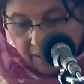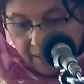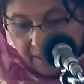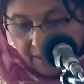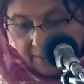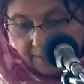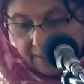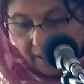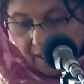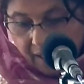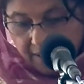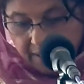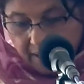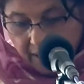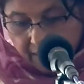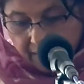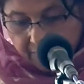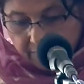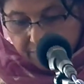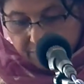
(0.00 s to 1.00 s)
And I
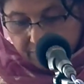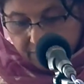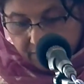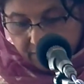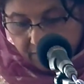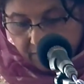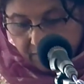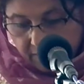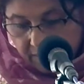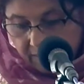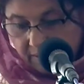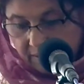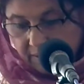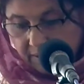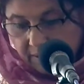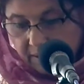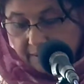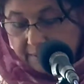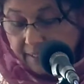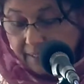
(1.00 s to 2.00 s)
have
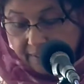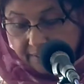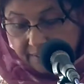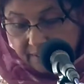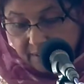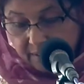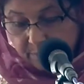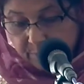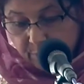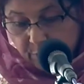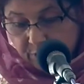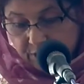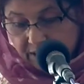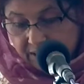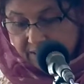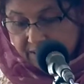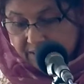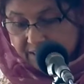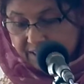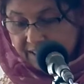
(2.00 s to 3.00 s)
again a
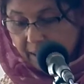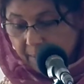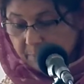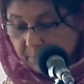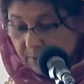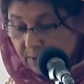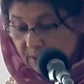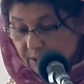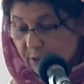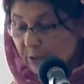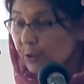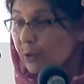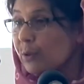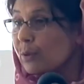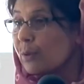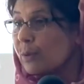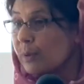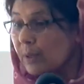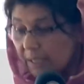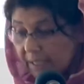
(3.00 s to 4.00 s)
musical sample to
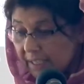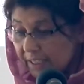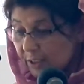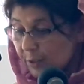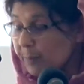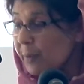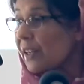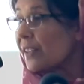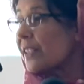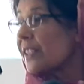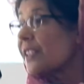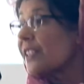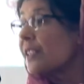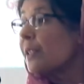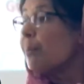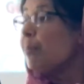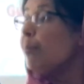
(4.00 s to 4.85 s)
experience the